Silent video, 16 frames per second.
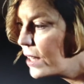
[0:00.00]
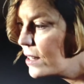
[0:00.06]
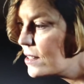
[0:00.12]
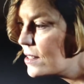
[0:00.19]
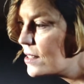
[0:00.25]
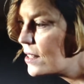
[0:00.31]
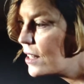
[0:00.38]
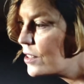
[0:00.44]
can
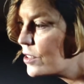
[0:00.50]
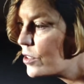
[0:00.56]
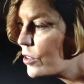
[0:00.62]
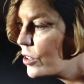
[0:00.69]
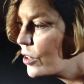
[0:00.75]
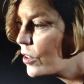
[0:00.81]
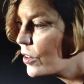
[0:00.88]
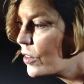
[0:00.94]
censor
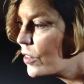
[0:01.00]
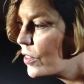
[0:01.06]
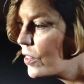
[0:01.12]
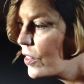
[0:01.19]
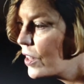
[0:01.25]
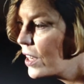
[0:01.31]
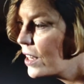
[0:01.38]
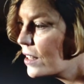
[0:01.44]
your
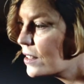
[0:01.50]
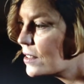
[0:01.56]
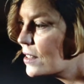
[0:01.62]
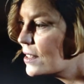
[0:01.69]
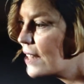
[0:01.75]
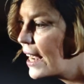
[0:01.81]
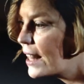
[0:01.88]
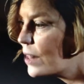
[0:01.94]
things
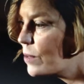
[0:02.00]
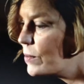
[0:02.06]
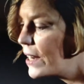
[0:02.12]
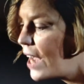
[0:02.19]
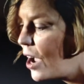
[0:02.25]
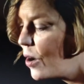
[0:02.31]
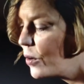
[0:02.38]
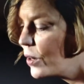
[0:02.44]
and take them
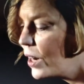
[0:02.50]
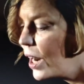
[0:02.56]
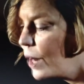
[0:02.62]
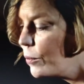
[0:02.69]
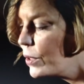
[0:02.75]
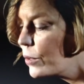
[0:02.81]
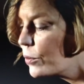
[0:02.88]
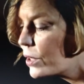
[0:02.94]
down, and
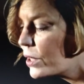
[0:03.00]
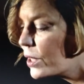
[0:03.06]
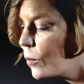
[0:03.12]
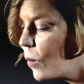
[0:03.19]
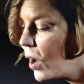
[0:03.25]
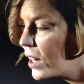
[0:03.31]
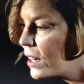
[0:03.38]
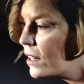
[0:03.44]
we really
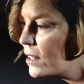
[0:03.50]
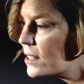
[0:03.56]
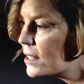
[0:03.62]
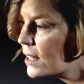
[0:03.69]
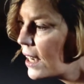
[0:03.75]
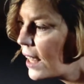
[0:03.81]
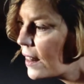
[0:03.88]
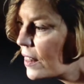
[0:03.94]
wanted
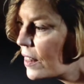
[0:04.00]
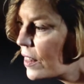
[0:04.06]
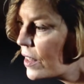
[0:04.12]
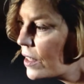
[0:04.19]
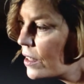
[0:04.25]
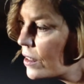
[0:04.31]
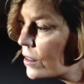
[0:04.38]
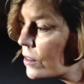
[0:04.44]
to get
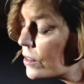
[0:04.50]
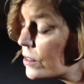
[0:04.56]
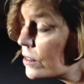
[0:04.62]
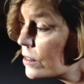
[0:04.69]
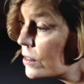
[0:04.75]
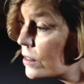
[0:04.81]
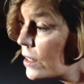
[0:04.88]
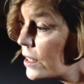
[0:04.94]

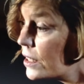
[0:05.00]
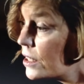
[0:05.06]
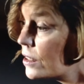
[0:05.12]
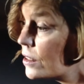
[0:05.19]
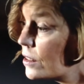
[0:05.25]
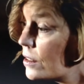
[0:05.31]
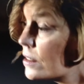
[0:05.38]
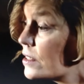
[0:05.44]

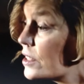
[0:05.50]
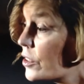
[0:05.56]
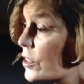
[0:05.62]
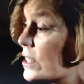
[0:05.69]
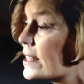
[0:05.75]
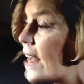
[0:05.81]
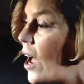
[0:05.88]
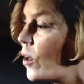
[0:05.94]
the
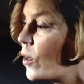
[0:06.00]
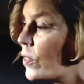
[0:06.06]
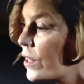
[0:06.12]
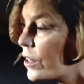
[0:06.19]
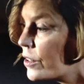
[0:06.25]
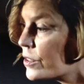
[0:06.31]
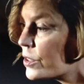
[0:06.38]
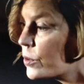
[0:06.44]
series out
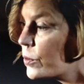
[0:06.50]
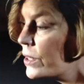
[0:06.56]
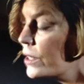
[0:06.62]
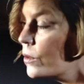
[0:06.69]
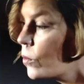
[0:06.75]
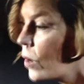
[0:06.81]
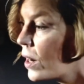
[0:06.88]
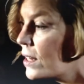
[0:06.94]
there, so we
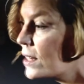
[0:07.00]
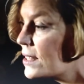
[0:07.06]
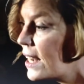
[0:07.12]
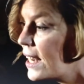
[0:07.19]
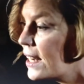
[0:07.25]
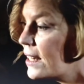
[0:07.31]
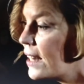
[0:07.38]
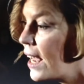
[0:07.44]
didn't want it
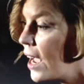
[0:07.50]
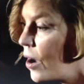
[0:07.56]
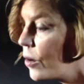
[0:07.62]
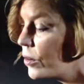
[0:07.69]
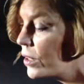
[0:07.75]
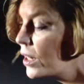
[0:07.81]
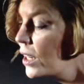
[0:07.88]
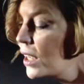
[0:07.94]
taken
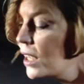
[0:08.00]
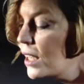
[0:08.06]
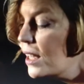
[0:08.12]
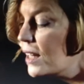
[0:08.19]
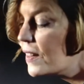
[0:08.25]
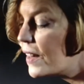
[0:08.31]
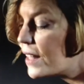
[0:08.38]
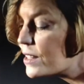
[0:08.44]
down.
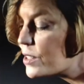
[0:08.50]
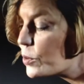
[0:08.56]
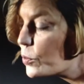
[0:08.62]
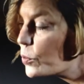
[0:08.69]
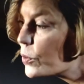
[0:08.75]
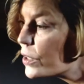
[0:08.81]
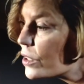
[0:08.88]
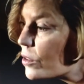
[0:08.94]
That's a
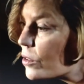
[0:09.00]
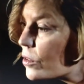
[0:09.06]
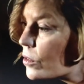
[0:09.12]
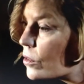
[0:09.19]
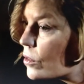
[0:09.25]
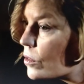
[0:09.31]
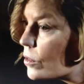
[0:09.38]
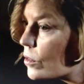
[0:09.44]

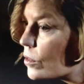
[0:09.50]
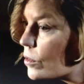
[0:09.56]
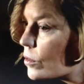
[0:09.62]
real